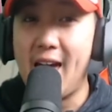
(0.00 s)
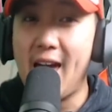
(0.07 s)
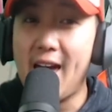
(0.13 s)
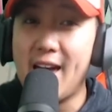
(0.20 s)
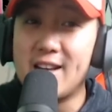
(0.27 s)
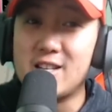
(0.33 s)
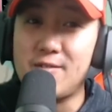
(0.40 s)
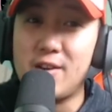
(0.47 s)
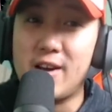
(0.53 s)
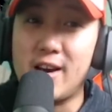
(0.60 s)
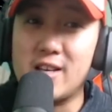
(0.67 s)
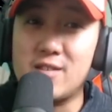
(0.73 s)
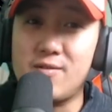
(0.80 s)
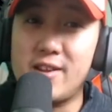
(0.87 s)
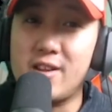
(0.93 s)
And if you
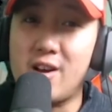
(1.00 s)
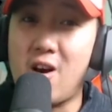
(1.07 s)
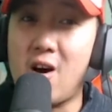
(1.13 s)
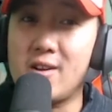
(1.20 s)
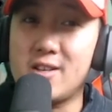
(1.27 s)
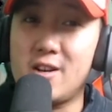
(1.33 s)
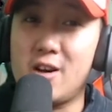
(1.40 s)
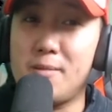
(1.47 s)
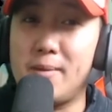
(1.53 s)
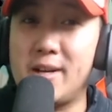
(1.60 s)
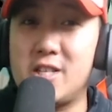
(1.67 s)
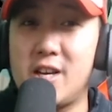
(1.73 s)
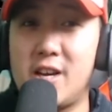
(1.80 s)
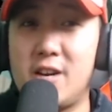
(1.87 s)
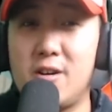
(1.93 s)
guys find the content on my
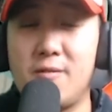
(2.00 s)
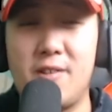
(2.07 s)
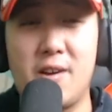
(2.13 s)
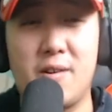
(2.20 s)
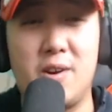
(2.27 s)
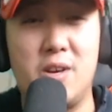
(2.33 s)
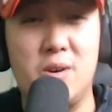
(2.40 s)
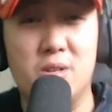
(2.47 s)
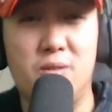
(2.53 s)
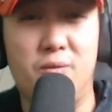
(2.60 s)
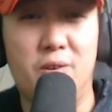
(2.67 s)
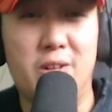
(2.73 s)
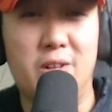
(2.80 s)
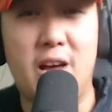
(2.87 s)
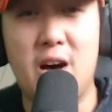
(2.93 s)
channel very
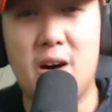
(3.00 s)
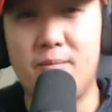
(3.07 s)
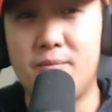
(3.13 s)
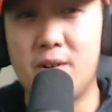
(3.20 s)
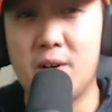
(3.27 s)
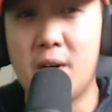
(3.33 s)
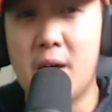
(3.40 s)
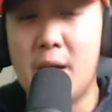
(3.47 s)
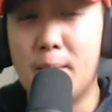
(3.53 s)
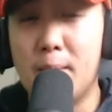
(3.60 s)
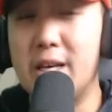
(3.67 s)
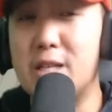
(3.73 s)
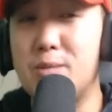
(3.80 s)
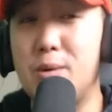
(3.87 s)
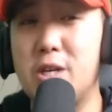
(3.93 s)
useful and helpful,
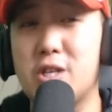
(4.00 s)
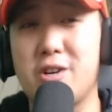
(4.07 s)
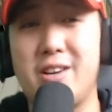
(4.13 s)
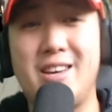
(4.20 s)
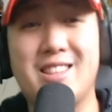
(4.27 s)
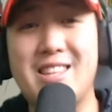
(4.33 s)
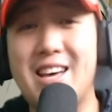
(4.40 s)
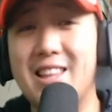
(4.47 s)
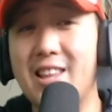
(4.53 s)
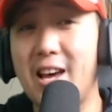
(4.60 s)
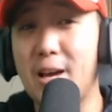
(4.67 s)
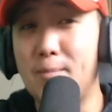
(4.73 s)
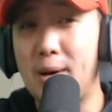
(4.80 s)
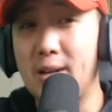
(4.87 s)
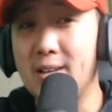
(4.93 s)
please be sure to hit that
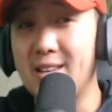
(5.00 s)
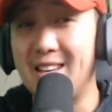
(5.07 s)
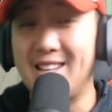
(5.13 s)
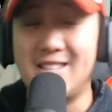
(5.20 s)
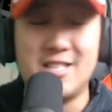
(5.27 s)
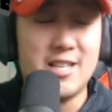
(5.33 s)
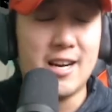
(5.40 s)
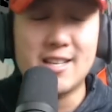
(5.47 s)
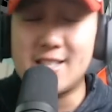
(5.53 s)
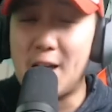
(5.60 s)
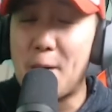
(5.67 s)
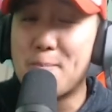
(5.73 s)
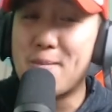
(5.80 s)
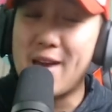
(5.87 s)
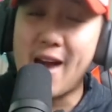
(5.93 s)
like button. It does
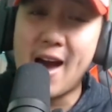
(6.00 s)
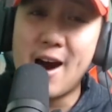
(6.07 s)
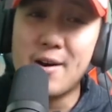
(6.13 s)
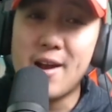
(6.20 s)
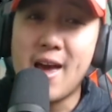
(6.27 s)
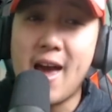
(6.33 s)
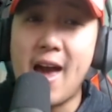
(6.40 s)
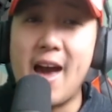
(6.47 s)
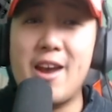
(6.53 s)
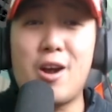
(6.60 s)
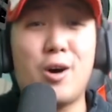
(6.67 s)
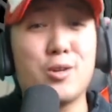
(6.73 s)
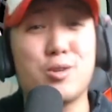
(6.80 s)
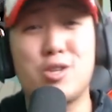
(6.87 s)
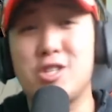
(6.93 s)
help me out, and
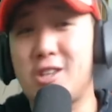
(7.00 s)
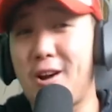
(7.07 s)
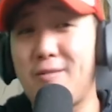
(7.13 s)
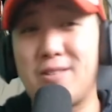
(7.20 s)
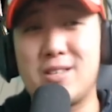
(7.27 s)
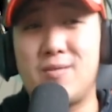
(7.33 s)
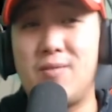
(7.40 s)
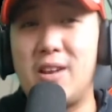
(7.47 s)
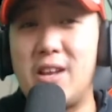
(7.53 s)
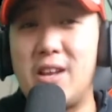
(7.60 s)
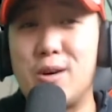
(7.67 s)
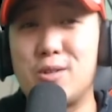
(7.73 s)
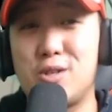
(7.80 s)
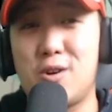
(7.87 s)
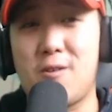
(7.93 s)
also share this
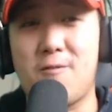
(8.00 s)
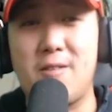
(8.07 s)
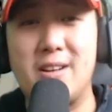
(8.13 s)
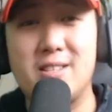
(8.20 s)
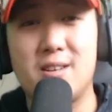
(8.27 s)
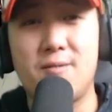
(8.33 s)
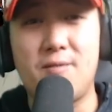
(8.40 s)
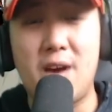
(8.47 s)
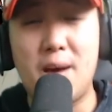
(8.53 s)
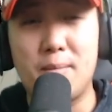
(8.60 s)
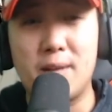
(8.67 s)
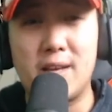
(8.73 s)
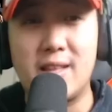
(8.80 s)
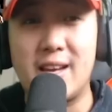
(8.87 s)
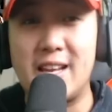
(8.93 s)
video to your friends and
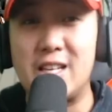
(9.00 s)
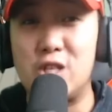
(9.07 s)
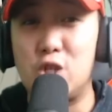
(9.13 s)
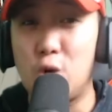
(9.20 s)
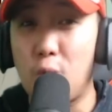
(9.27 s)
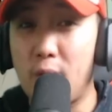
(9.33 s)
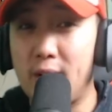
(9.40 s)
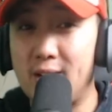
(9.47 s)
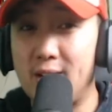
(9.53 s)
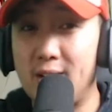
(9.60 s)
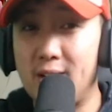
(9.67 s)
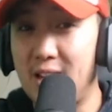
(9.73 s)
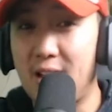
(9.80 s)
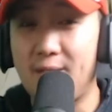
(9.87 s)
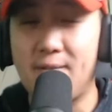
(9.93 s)
family that enjoy
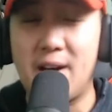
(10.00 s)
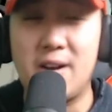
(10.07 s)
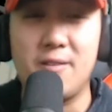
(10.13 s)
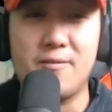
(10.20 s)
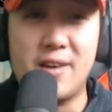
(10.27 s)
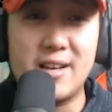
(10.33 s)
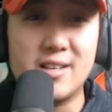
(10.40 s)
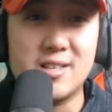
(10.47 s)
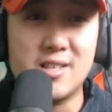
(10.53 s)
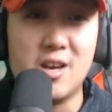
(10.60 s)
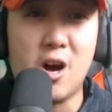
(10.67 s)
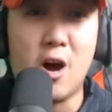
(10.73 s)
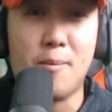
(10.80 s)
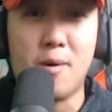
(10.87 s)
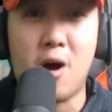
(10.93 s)
Dissidia Final Fantasy
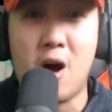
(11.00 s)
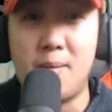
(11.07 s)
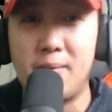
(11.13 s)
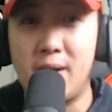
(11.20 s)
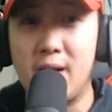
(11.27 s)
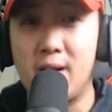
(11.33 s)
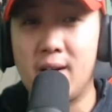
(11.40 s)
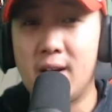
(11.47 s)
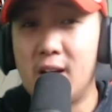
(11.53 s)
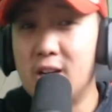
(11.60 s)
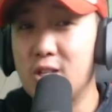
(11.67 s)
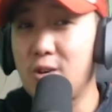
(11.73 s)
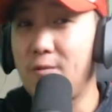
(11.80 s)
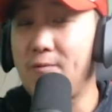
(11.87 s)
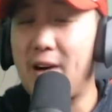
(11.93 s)
Opera Omnia.
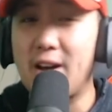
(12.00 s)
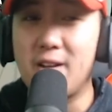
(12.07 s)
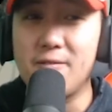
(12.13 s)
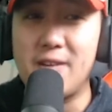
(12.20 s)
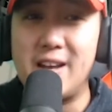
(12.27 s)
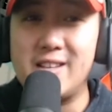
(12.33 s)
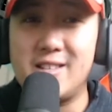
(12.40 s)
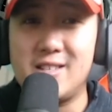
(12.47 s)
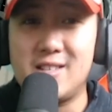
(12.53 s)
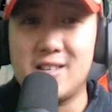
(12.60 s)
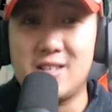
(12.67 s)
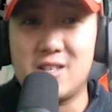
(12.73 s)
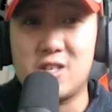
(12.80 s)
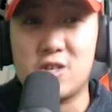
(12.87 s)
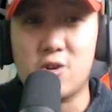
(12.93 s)
So Final Fantasy
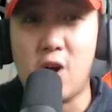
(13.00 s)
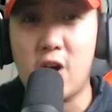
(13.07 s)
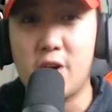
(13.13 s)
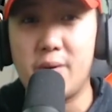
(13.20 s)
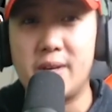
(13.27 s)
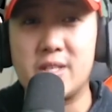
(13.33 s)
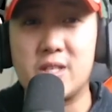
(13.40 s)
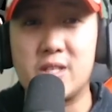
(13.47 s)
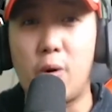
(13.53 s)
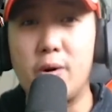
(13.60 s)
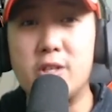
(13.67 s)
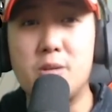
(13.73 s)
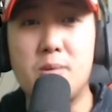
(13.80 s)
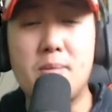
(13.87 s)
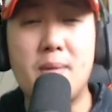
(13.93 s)
VI's Strago is
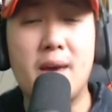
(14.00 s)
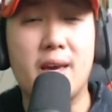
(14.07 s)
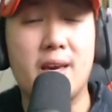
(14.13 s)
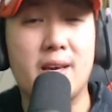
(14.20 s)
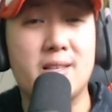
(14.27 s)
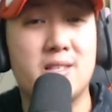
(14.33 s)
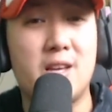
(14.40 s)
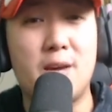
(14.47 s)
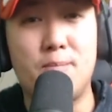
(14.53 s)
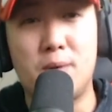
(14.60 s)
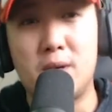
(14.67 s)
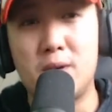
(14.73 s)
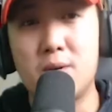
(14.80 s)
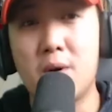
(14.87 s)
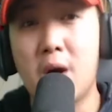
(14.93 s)
going to be making his
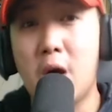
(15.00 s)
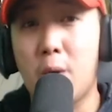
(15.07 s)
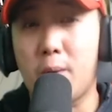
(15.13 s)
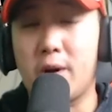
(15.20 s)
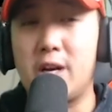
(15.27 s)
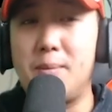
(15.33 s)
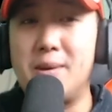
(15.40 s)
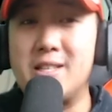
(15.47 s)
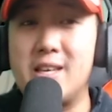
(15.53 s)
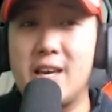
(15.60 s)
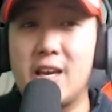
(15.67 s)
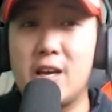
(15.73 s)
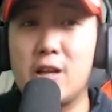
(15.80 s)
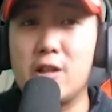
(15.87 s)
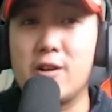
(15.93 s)
debut. We're going to be
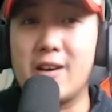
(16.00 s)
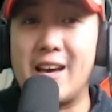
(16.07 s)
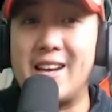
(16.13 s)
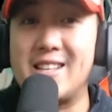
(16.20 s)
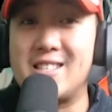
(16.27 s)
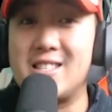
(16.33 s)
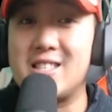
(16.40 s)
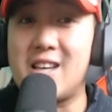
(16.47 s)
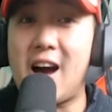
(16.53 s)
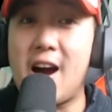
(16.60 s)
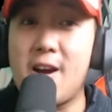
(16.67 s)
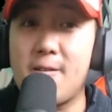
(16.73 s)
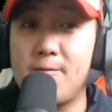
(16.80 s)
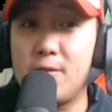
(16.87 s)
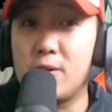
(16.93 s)
taking a look at his
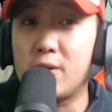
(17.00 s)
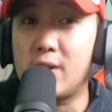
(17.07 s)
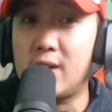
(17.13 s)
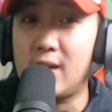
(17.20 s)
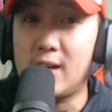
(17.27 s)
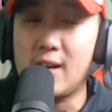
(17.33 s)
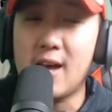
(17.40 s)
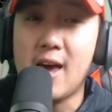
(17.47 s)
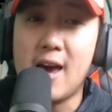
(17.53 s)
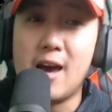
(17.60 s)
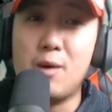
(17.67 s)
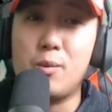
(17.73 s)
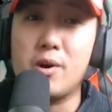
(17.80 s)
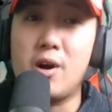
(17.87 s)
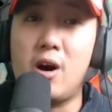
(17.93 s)
entire full kit
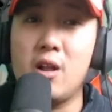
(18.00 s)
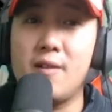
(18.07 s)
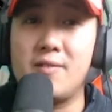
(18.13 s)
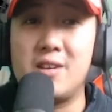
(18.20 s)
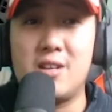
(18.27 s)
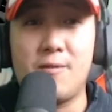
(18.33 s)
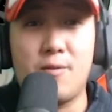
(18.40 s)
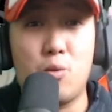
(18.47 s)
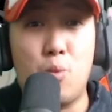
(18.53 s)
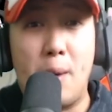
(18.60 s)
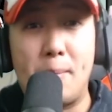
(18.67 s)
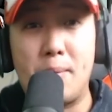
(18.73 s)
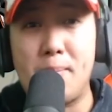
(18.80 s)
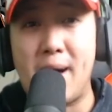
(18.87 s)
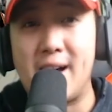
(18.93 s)
and what all of the different
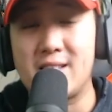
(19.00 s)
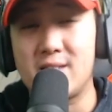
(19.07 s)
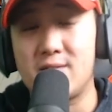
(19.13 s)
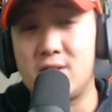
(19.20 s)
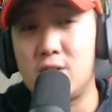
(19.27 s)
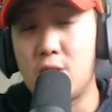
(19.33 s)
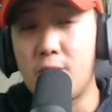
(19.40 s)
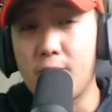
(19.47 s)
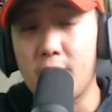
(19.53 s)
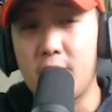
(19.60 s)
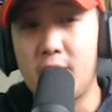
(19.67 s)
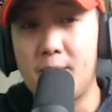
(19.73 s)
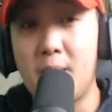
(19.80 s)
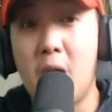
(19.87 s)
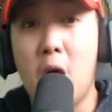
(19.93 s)
weapon passives do for
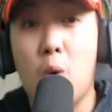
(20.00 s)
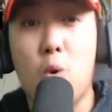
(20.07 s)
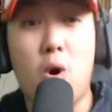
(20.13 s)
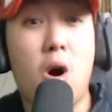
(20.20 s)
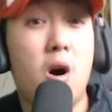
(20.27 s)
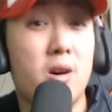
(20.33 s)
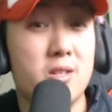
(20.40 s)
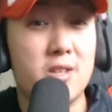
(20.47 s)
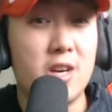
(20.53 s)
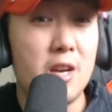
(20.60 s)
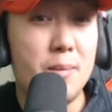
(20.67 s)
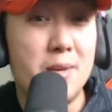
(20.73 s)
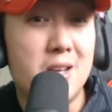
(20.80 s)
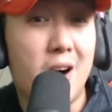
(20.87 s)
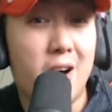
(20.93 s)
him. We're also going
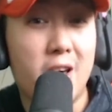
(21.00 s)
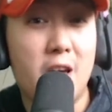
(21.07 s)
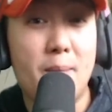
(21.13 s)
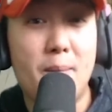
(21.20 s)
to be talking